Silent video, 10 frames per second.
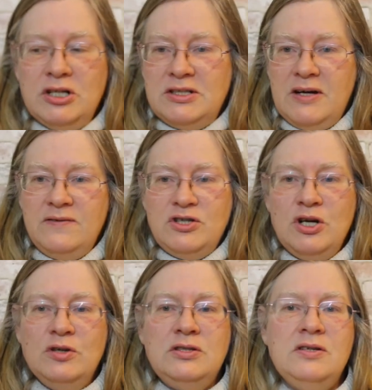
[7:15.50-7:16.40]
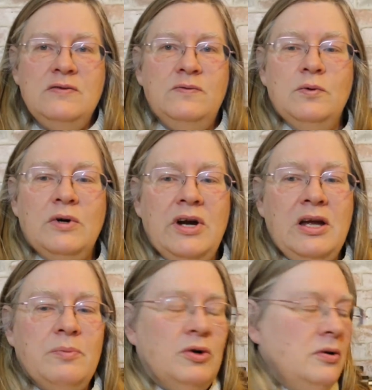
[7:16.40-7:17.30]
I've chosen for
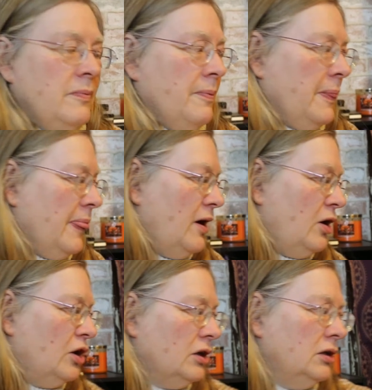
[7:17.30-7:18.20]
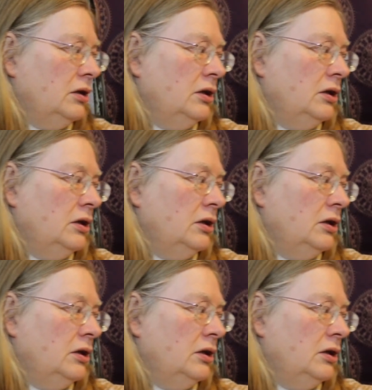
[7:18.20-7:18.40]
April are